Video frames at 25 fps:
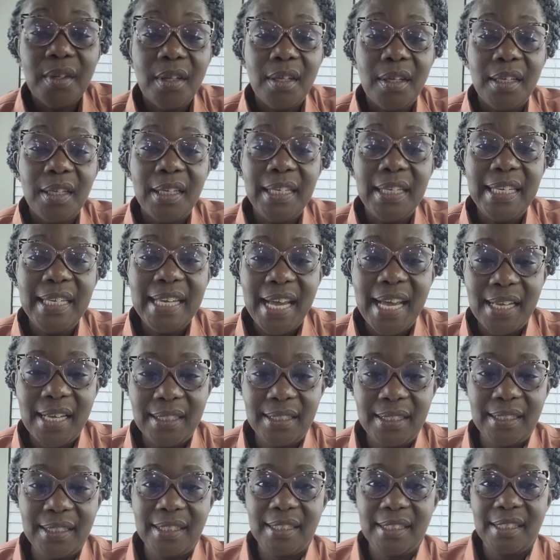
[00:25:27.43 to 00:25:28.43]

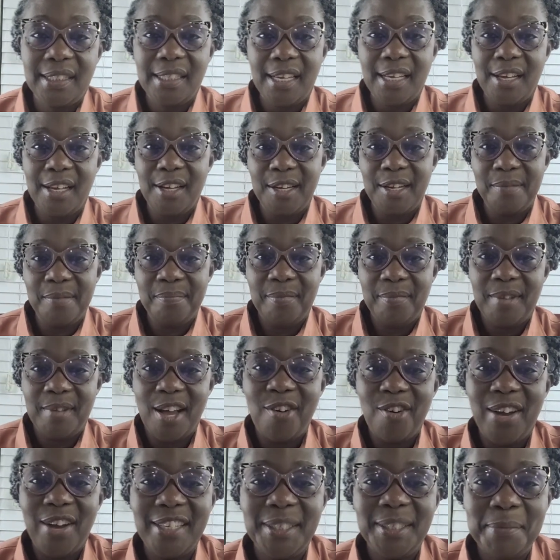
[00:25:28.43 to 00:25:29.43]
Yes, um,
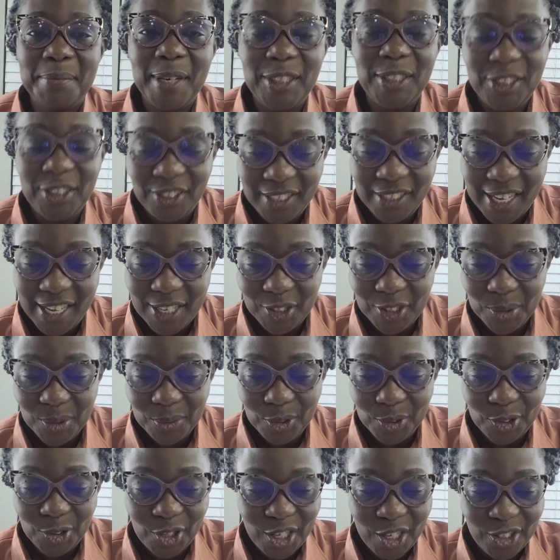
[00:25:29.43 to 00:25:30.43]
our special guest
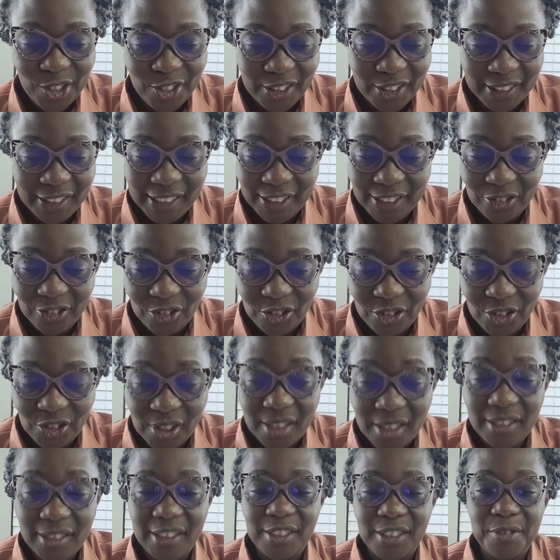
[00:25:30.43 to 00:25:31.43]
will join us in
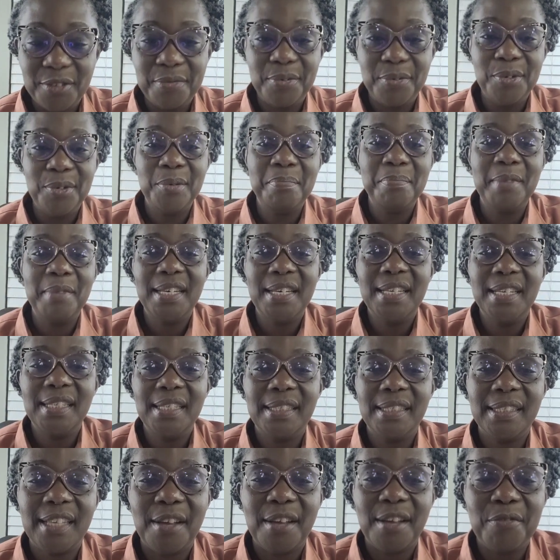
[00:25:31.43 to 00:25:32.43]
just a few
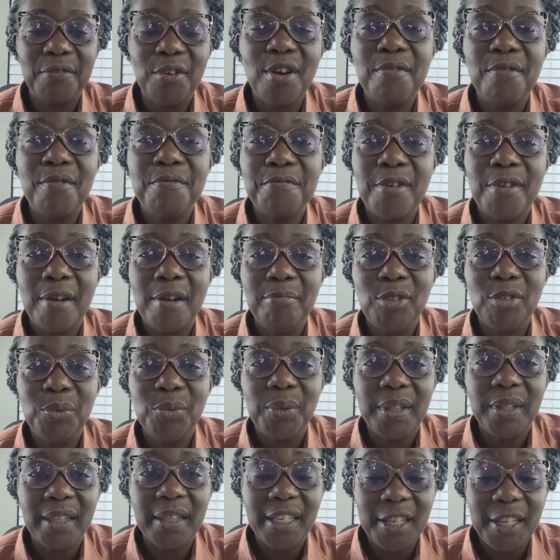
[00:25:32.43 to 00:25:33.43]
minutes. I've confirmed
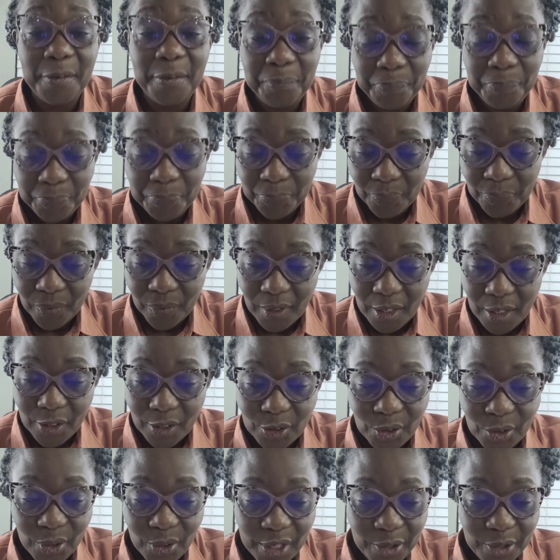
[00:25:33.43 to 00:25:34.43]
with him.
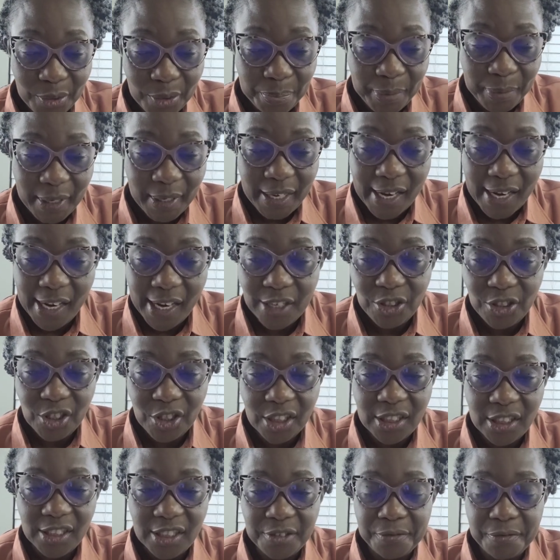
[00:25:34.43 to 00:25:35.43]
So he'll be here in
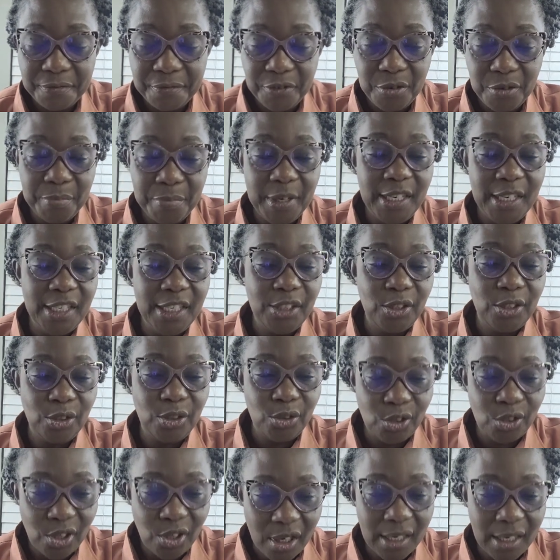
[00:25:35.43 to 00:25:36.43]
just a few minutes to
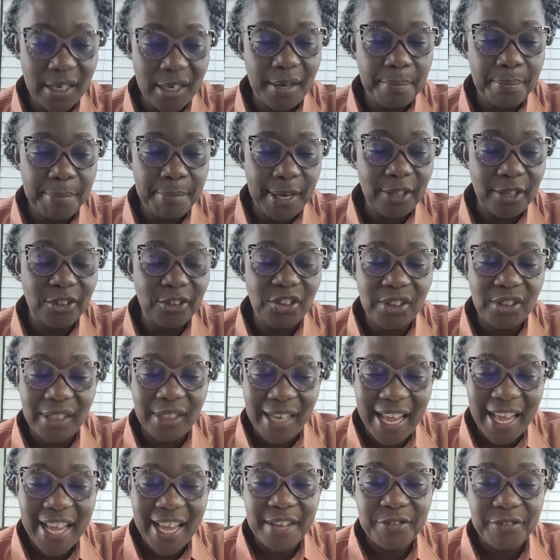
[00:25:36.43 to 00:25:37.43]
talk about
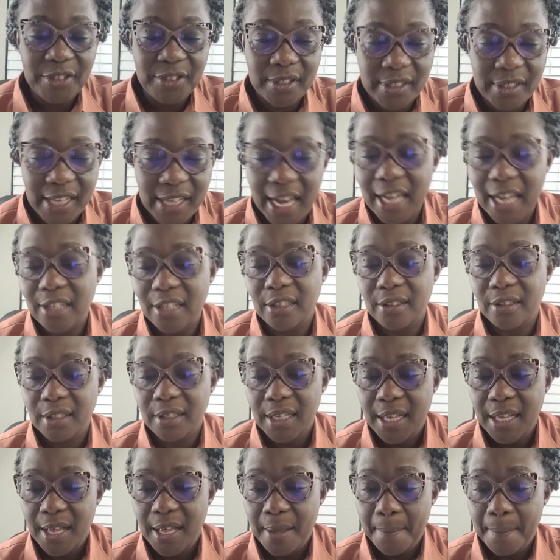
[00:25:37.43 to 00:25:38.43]
lifestyle
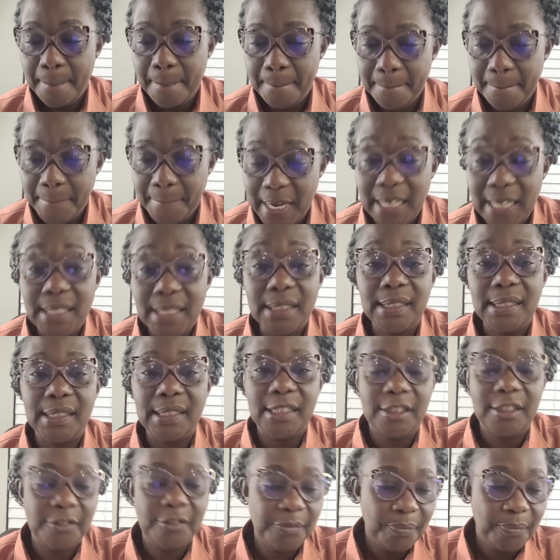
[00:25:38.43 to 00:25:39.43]

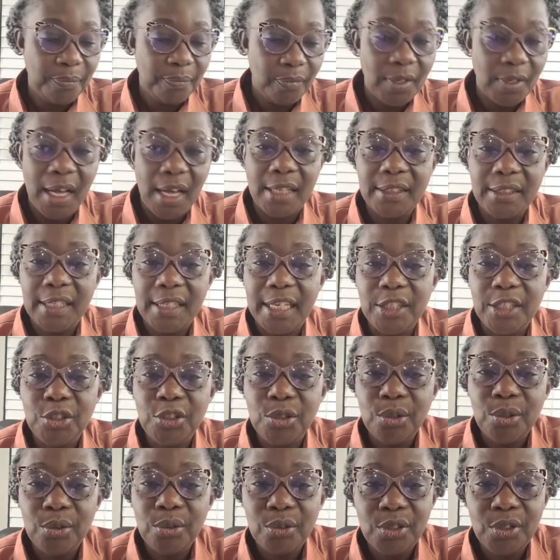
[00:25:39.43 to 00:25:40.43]
medicine, as I
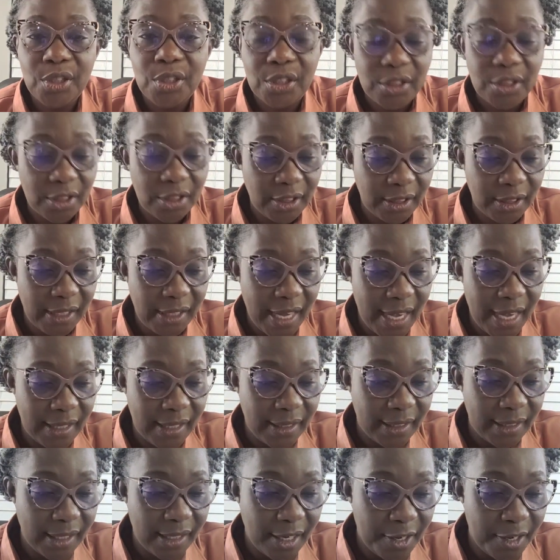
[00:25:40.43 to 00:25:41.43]
told us.
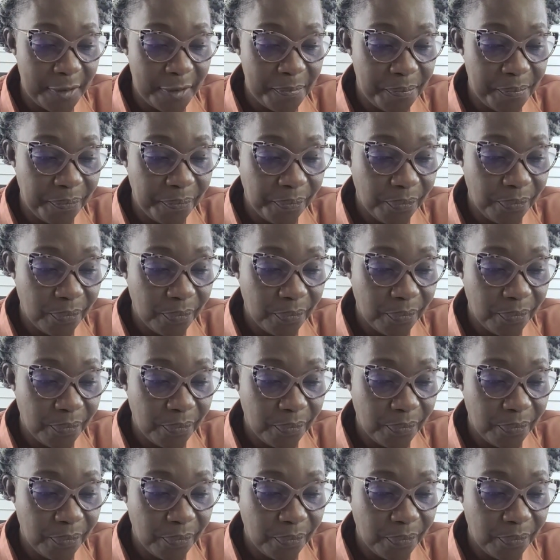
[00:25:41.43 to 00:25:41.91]
Yes, um,